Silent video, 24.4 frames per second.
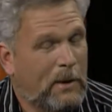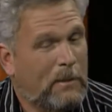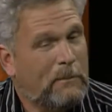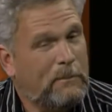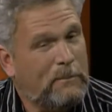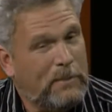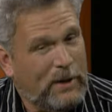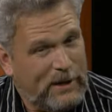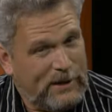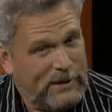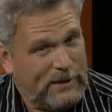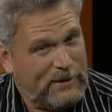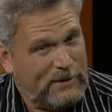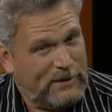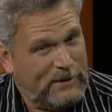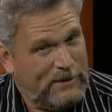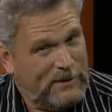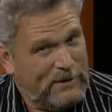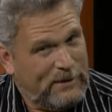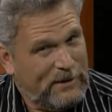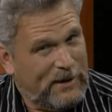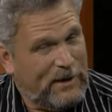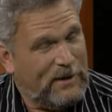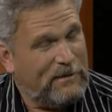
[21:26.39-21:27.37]
But
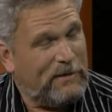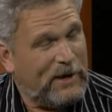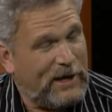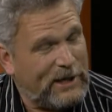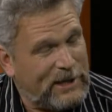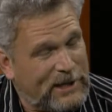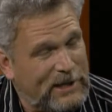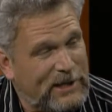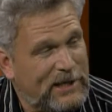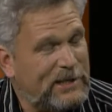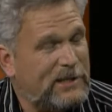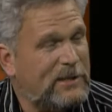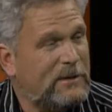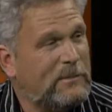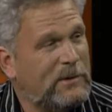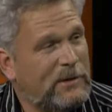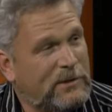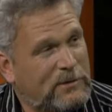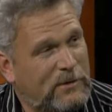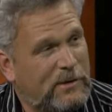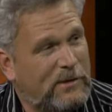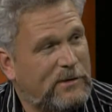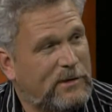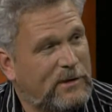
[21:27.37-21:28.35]
if I can get them
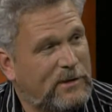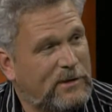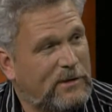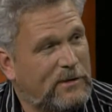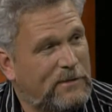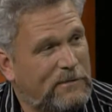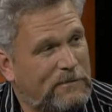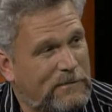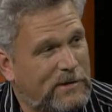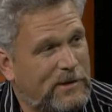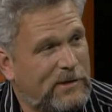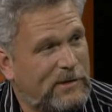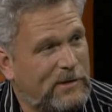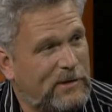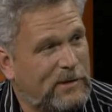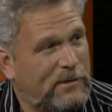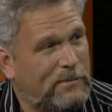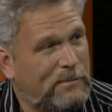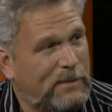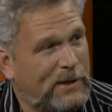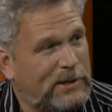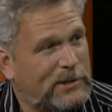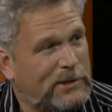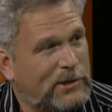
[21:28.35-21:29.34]
interested in the physics
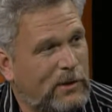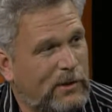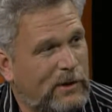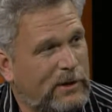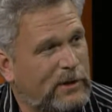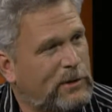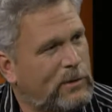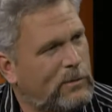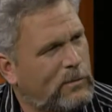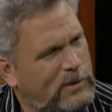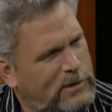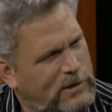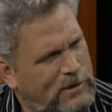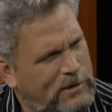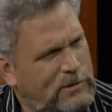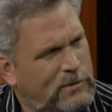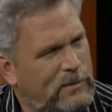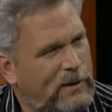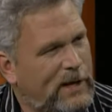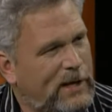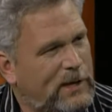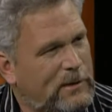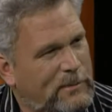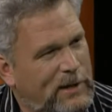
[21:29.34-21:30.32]
by showing you want to do
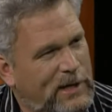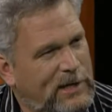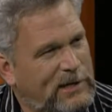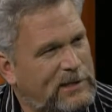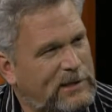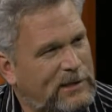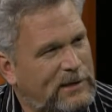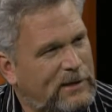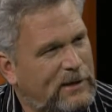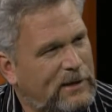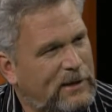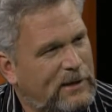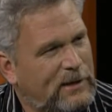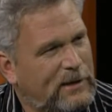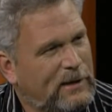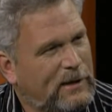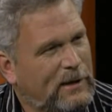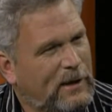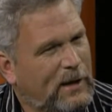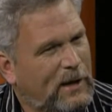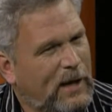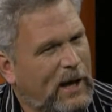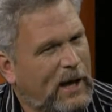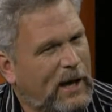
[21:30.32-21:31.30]
animation
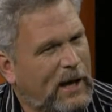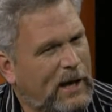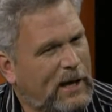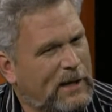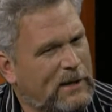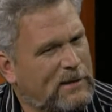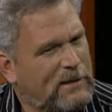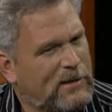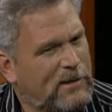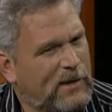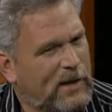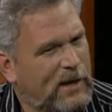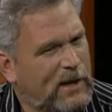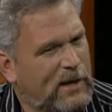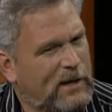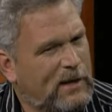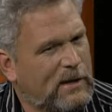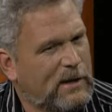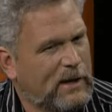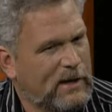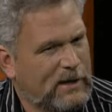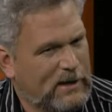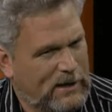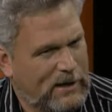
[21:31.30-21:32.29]
at,
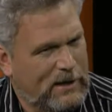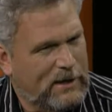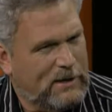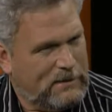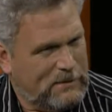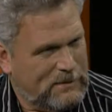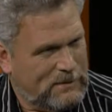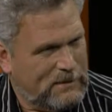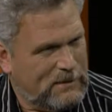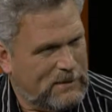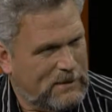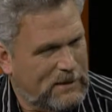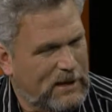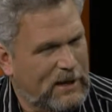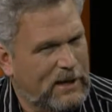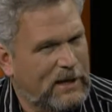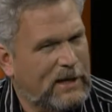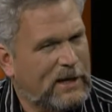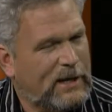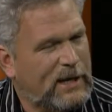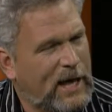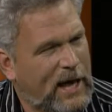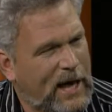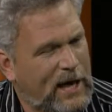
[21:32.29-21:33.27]
say, an
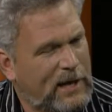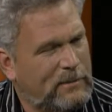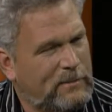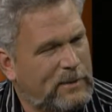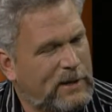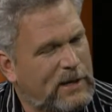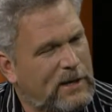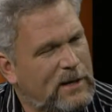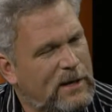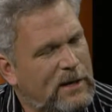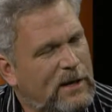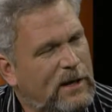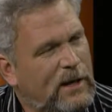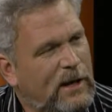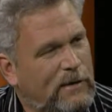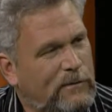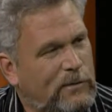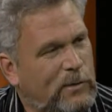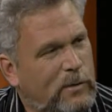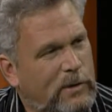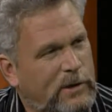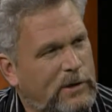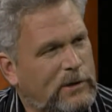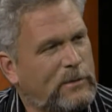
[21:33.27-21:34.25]
academy, if
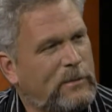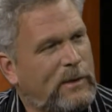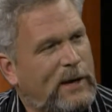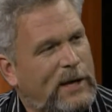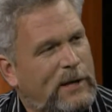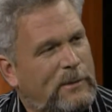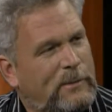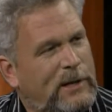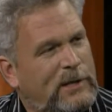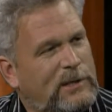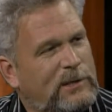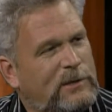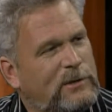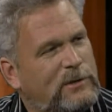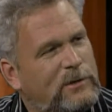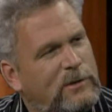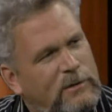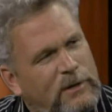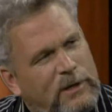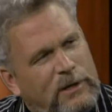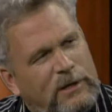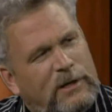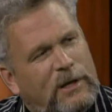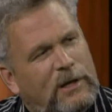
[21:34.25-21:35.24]
you want to do animation, you
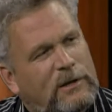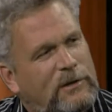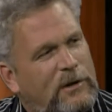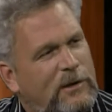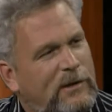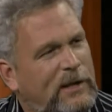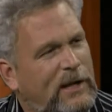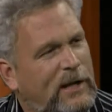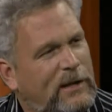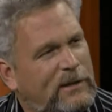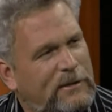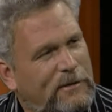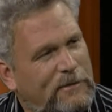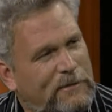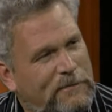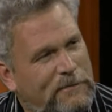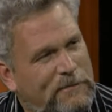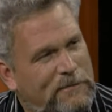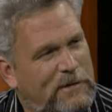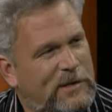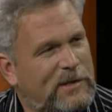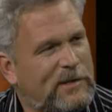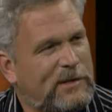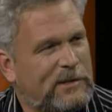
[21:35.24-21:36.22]
need to understand the
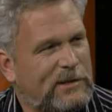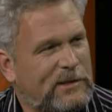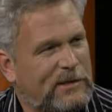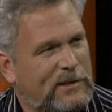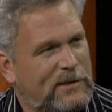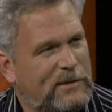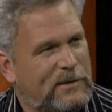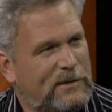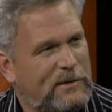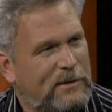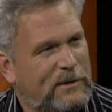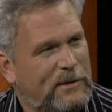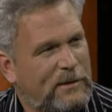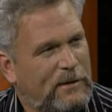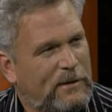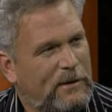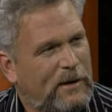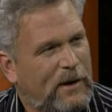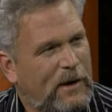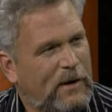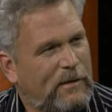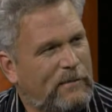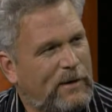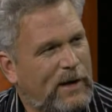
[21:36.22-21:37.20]
physics
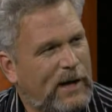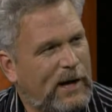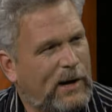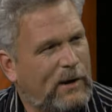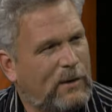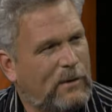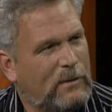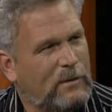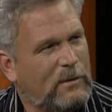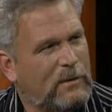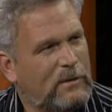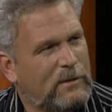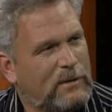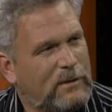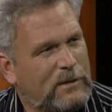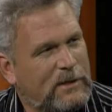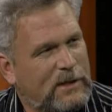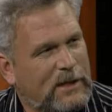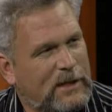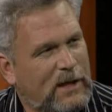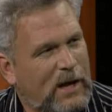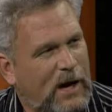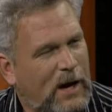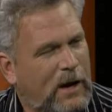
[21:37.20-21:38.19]
of how
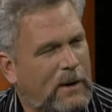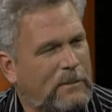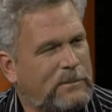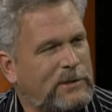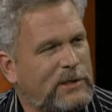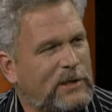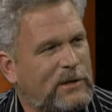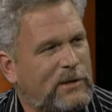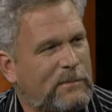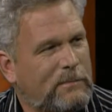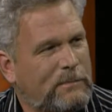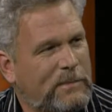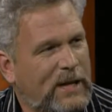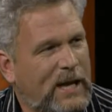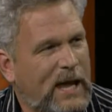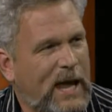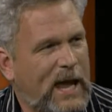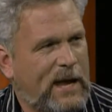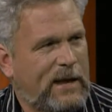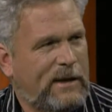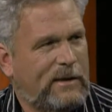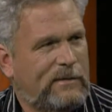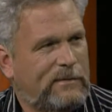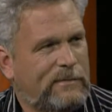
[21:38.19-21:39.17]
the objects
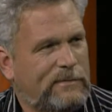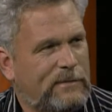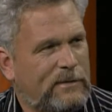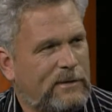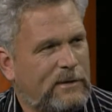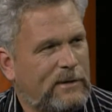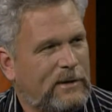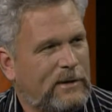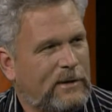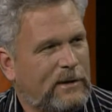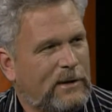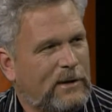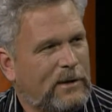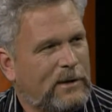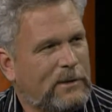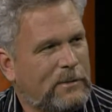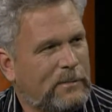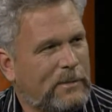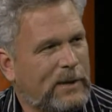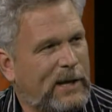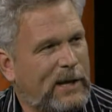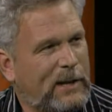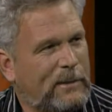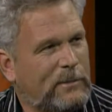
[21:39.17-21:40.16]
behave to
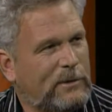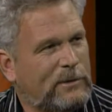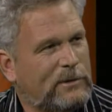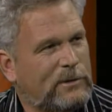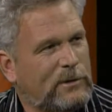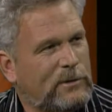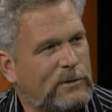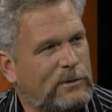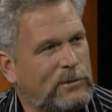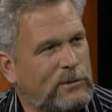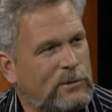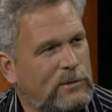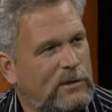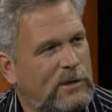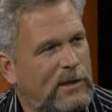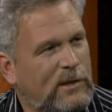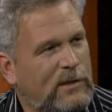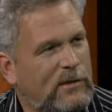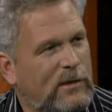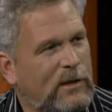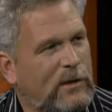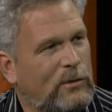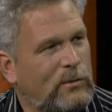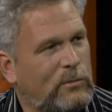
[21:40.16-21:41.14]
be able to do
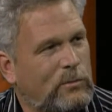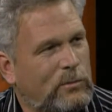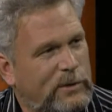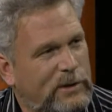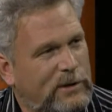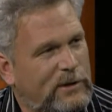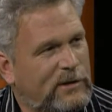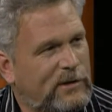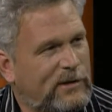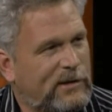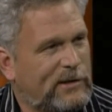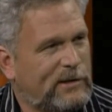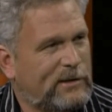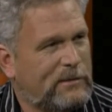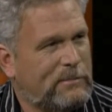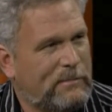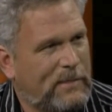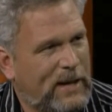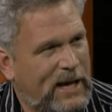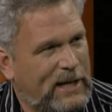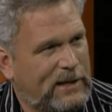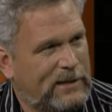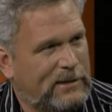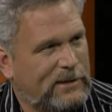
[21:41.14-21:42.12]
this in a realistic
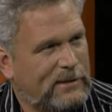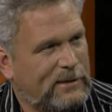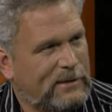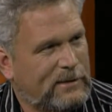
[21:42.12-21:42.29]
manner.